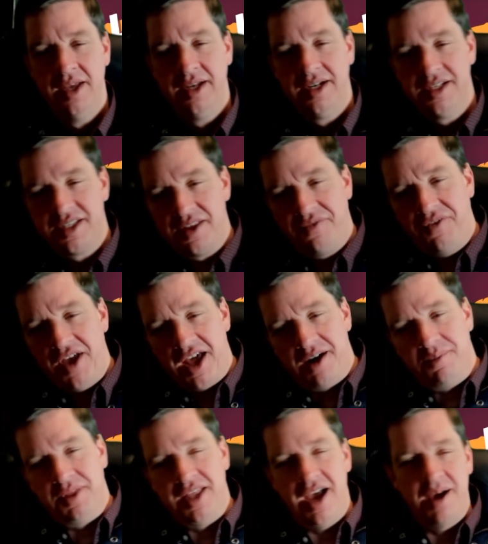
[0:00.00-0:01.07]
Does the Phantom
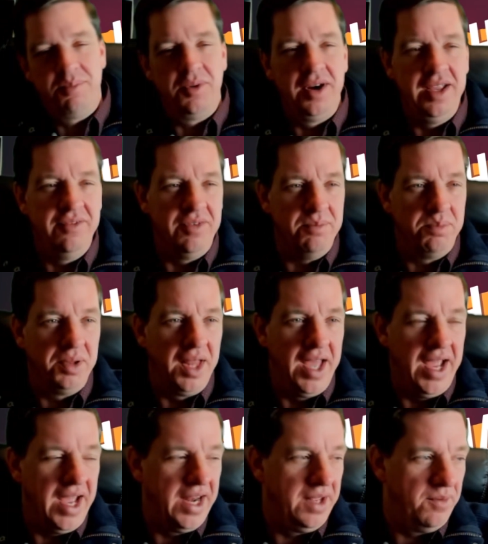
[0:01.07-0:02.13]
of the Opera even
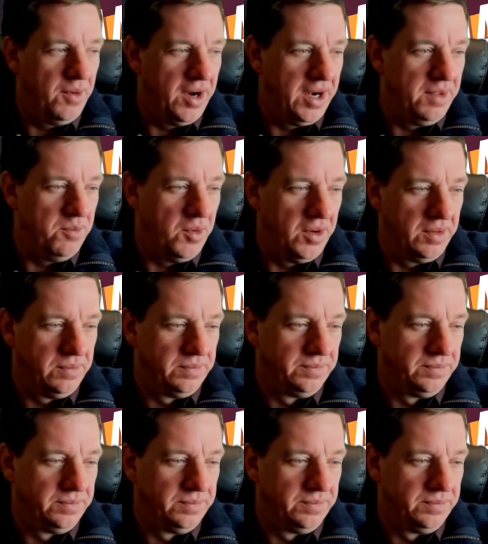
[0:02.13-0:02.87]
play anywhere anymore?